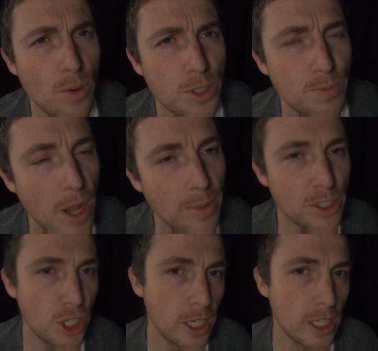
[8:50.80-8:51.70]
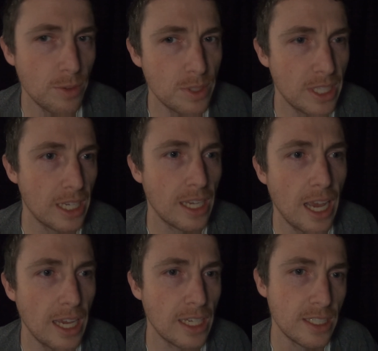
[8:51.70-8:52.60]
We should probably check in with that
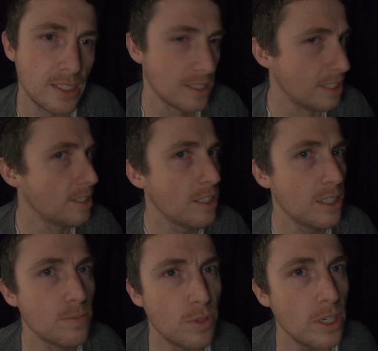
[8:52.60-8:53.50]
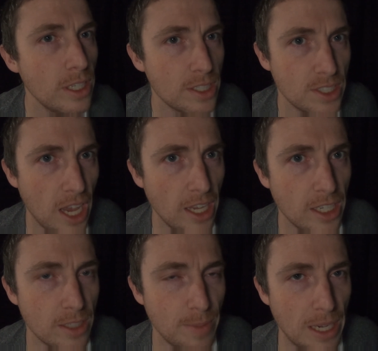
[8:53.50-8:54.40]
guy. He's looking pretty
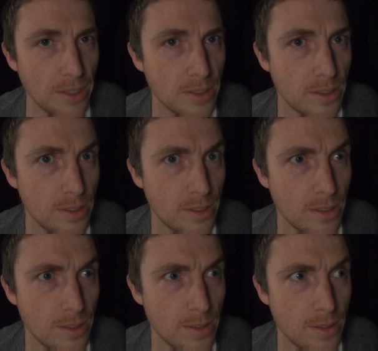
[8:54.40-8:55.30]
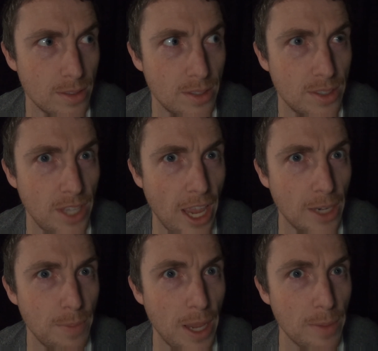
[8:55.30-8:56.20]
excited about
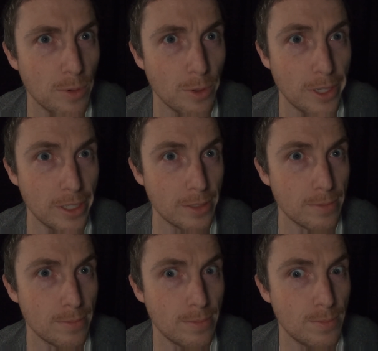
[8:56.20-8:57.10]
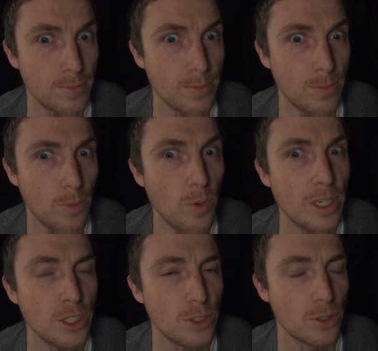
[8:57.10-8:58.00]
sandpapering
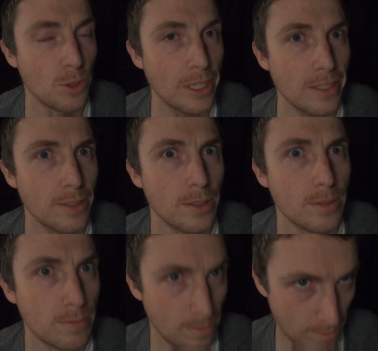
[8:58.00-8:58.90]
windscreens.